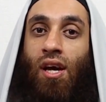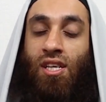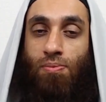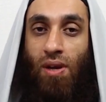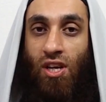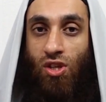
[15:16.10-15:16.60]

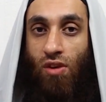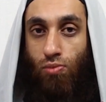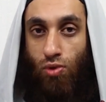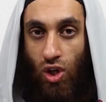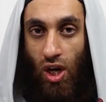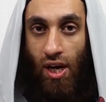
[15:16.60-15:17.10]
explanation of
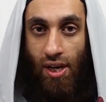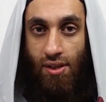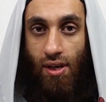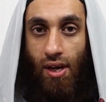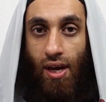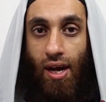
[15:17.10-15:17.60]
Mujahid,
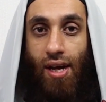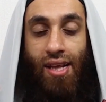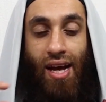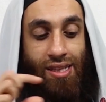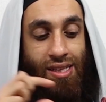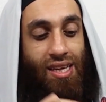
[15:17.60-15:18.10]

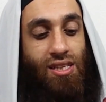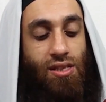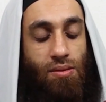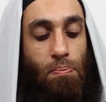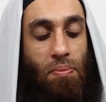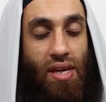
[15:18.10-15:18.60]
that
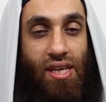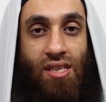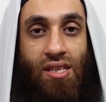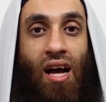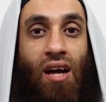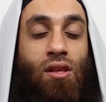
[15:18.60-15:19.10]
this
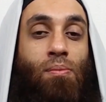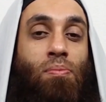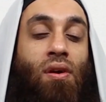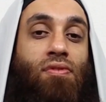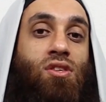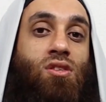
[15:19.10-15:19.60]
means that the
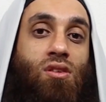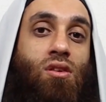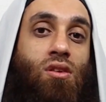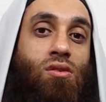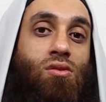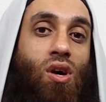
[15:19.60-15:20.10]
Prophet
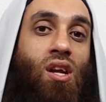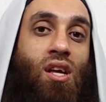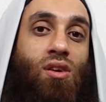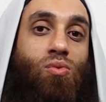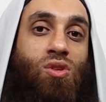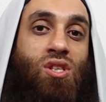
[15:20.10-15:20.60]
sallallahu
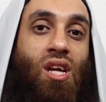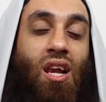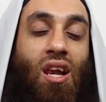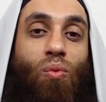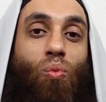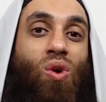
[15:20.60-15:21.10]
alayhi wa
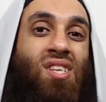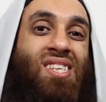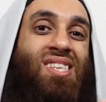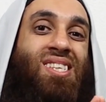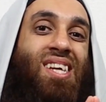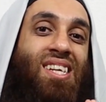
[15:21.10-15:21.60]
sallam would
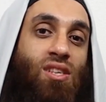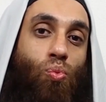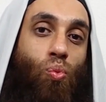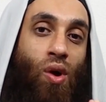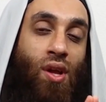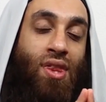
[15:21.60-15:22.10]

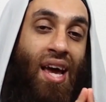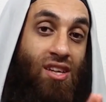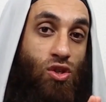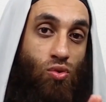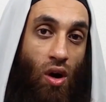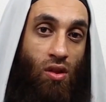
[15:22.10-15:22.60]
sit with
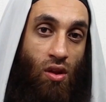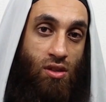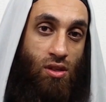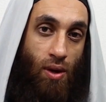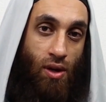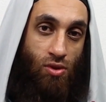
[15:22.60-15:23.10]
next to Allah
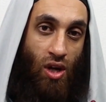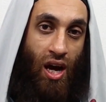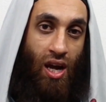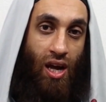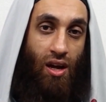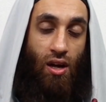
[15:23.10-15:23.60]
subhanahu
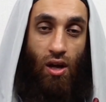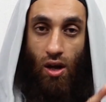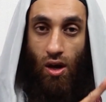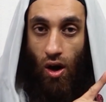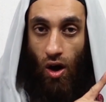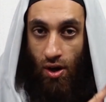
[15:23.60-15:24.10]
wa ta'ala
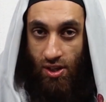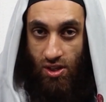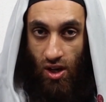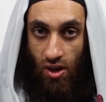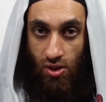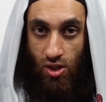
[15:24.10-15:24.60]
on his
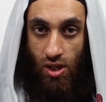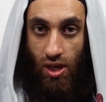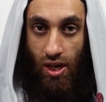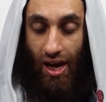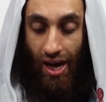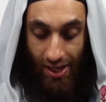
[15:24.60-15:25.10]
arsh.
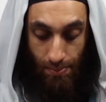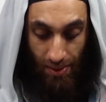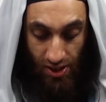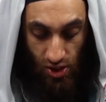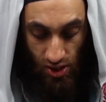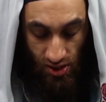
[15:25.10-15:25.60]
And he
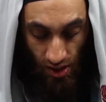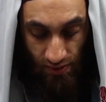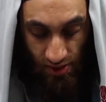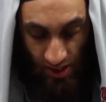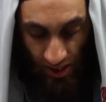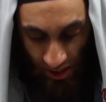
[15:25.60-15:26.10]
mentions,
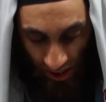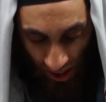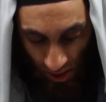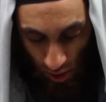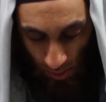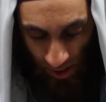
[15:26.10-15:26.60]
obviously in the
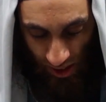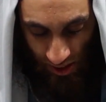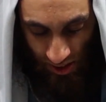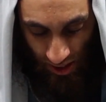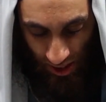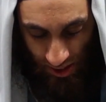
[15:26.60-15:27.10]
Arabic, he
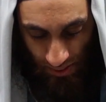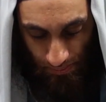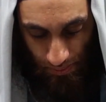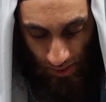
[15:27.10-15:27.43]
says,